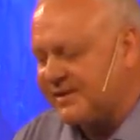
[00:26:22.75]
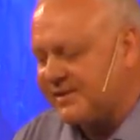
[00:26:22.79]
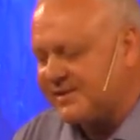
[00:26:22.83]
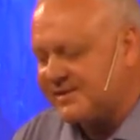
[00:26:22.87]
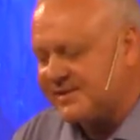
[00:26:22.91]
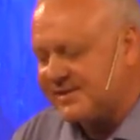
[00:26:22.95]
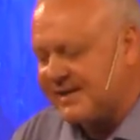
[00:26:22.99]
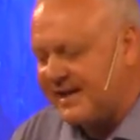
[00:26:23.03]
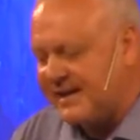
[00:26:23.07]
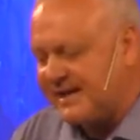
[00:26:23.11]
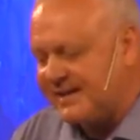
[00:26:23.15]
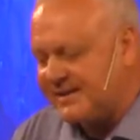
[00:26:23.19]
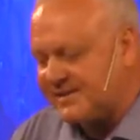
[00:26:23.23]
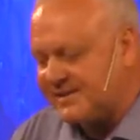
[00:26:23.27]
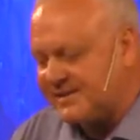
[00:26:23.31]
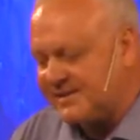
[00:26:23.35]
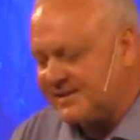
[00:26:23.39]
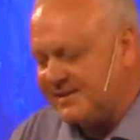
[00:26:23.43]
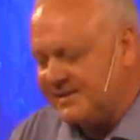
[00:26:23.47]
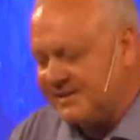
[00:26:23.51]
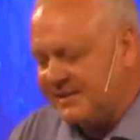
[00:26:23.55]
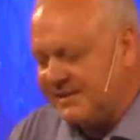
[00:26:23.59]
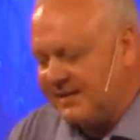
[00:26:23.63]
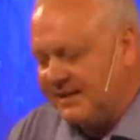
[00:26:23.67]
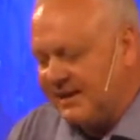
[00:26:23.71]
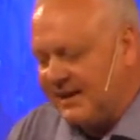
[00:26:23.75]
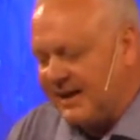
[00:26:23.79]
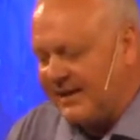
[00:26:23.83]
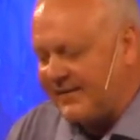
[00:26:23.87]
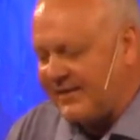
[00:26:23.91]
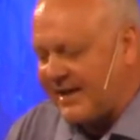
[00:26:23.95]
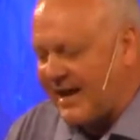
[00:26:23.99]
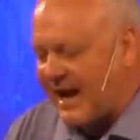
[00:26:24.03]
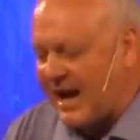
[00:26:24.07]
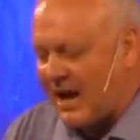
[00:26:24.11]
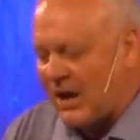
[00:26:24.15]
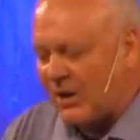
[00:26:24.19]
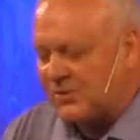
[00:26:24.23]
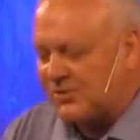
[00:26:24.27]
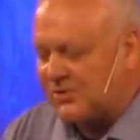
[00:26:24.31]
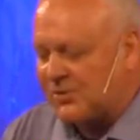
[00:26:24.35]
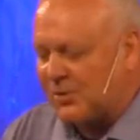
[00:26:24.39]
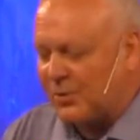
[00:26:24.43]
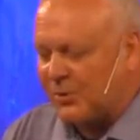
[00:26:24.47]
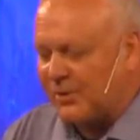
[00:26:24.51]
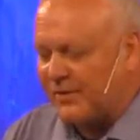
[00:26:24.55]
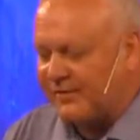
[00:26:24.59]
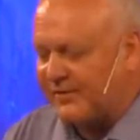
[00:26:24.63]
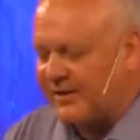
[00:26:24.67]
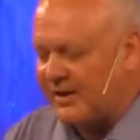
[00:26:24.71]
saints and the
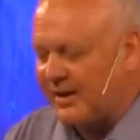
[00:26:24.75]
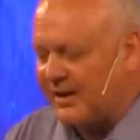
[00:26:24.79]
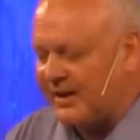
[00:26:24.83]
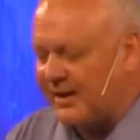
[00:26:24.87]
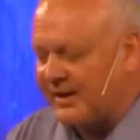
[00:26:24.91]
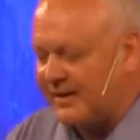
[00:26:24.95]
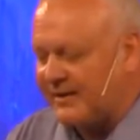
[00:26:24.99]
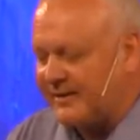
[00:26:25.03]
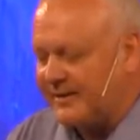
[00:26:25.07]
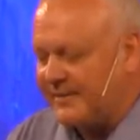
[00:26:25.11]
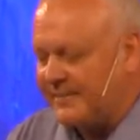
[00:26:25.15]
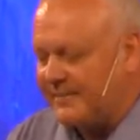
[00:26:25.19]
household of God,